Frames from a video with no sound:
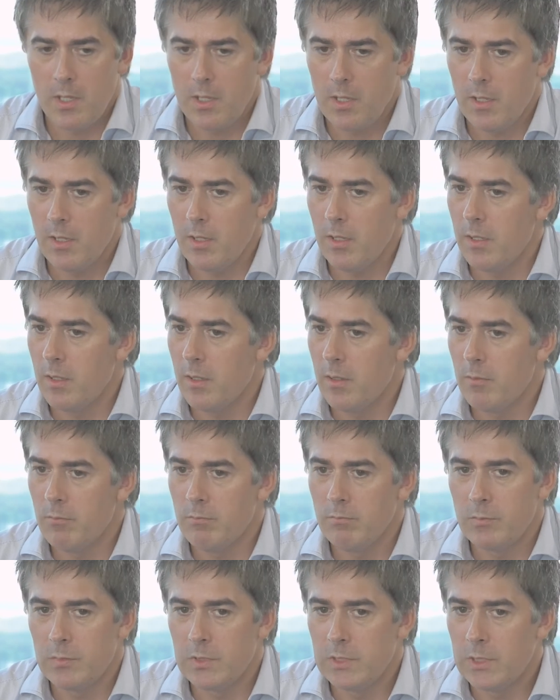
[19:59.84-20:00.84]
a
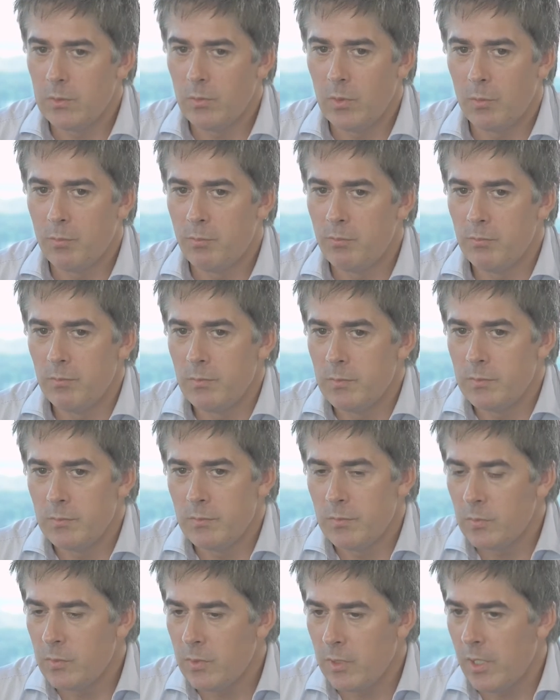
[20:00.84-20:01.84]

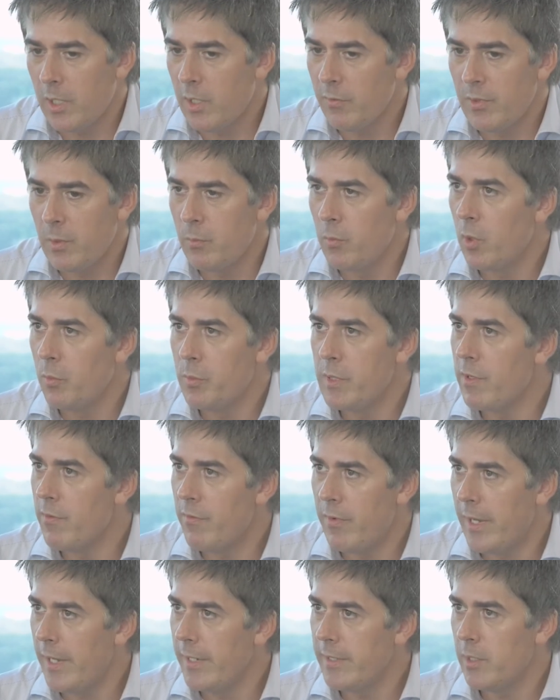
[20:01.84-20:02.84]
lot of them will be
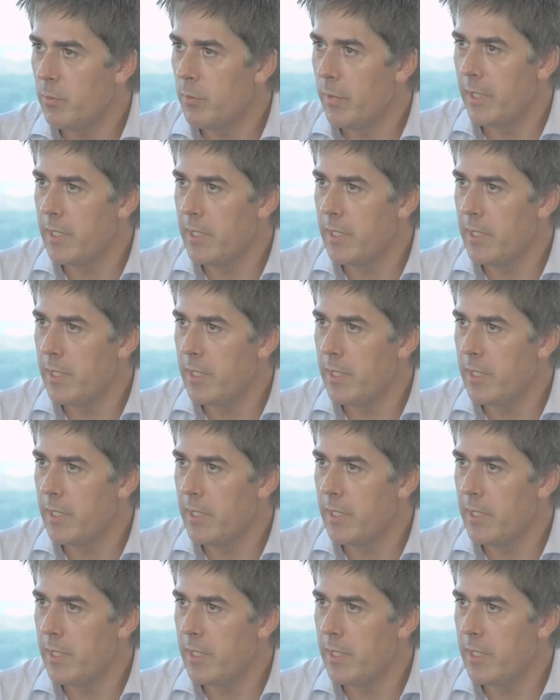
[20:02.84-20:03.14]
invited